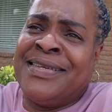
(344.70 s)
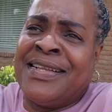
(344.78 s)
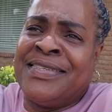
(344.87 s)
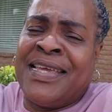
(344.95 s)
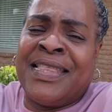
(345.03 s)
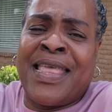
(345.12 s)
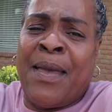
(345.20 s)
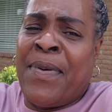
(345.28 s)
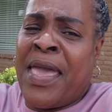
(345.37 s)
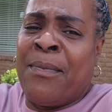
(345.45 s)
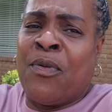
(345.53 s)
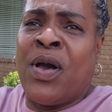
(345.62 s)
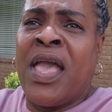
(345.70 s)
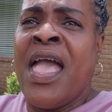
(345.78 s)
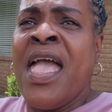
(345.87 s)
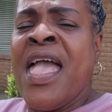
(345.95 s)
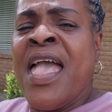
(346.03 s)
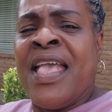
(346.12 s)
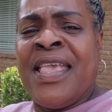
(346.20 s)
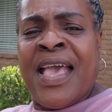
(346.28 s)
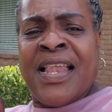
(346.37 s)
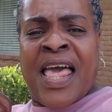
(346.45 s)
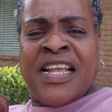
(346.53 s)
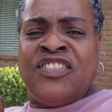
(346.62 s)
got to get that bad boy yeah
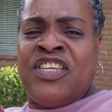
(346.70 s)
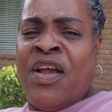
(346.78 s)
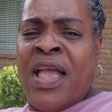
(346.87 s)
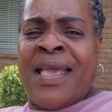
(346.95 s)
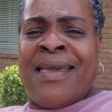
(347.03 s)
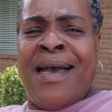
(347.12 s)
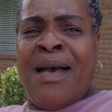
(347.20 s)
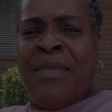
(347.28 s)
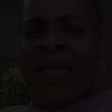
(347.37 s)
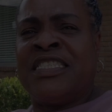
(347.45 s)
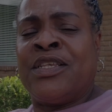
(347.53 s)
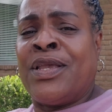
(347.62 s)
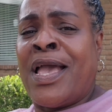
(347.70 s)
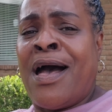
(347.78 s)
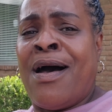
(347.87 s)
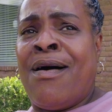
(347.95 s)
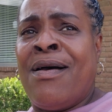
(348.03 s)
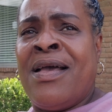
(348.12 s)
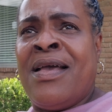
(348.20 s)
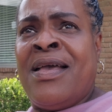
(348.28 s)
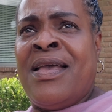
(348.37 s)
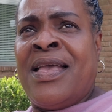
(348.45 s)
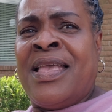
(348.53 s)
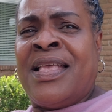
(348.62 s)
like share and comment so y'all
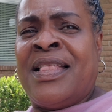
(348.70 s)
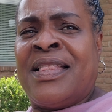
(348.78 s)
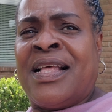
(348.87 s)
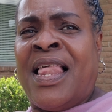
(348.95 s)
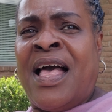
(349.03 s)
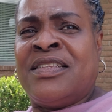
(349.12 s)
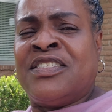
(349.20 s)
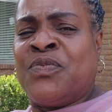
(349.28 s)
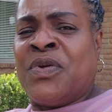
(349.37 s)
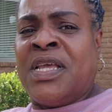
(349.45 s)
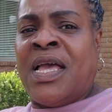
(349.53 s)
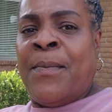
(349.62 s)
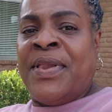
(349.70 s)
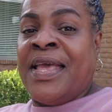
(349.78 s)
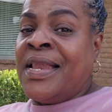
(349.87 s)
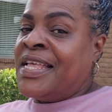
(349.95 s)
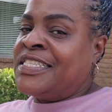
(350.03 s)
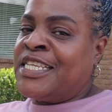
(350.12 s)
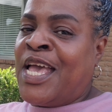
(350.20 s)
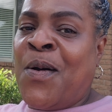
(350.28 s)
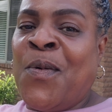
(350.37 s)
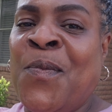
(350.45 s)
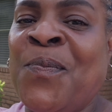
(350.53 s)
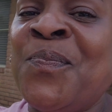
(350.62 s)
the clouds is really coming in. Let's go.